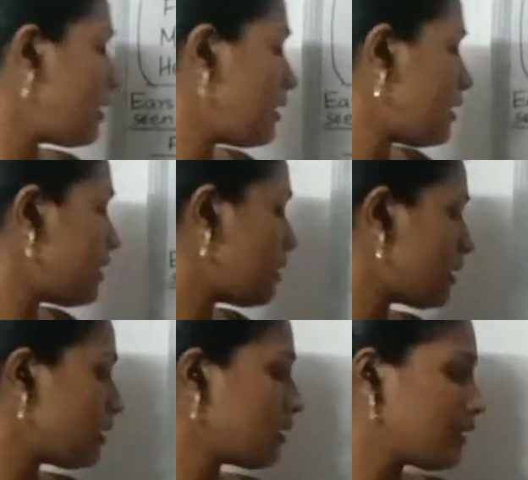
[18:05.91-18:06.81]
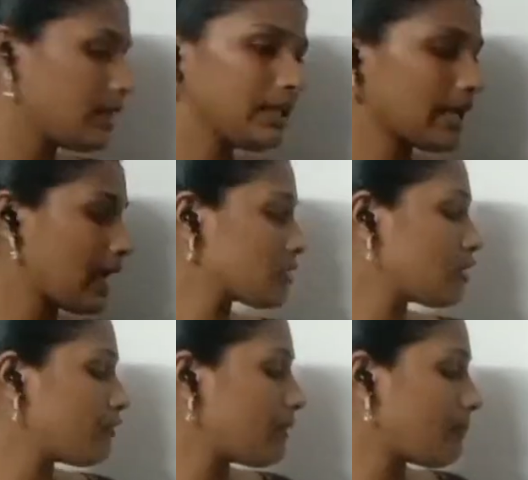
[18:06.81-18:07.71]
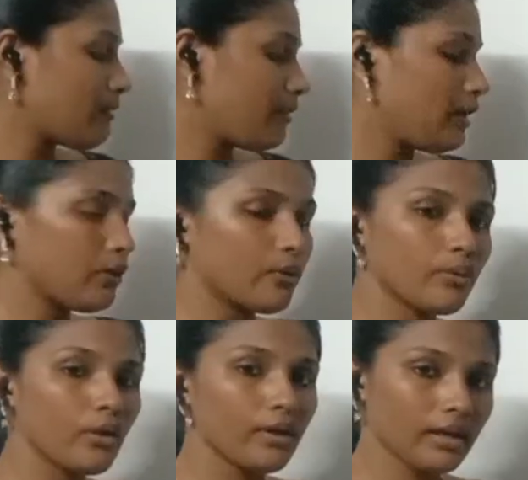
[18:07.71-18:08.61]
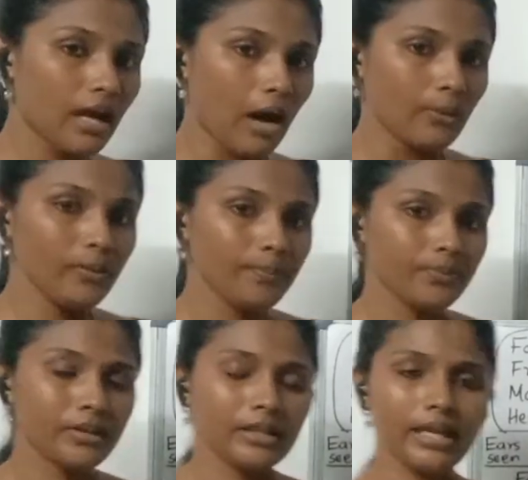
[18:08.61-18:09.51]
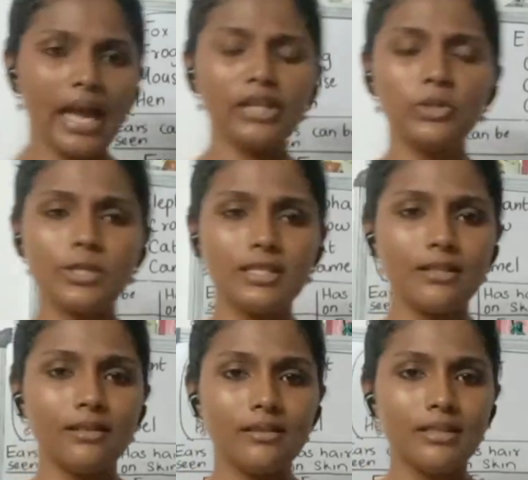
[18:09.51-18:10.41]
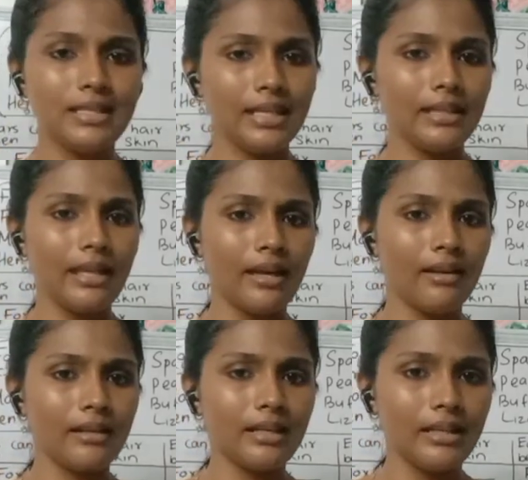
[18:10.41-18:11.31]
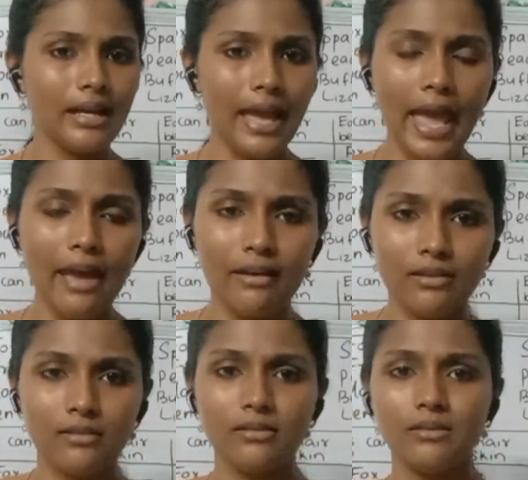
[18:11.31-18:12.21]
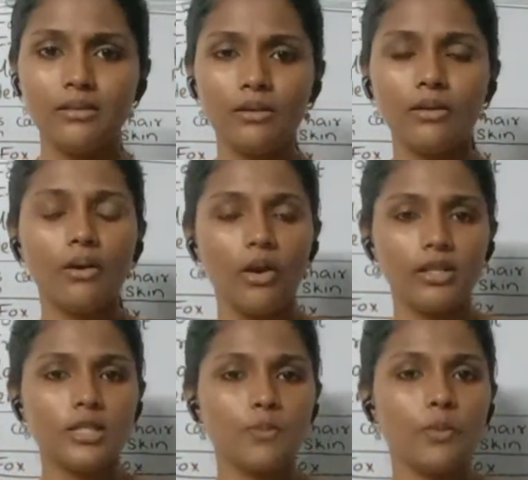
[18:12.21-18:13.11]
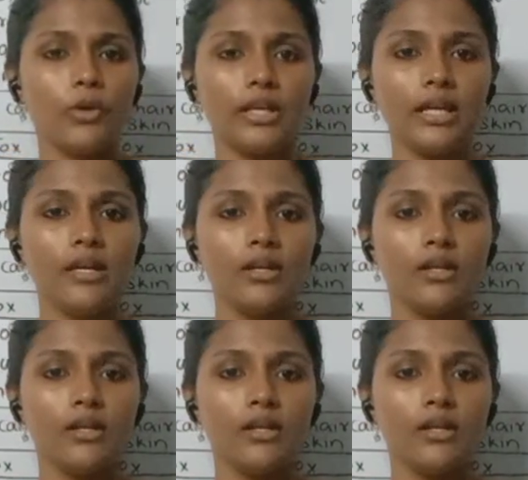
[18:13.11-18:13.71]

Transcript: in case of a buffalo or a cow, can you see their hair on its body?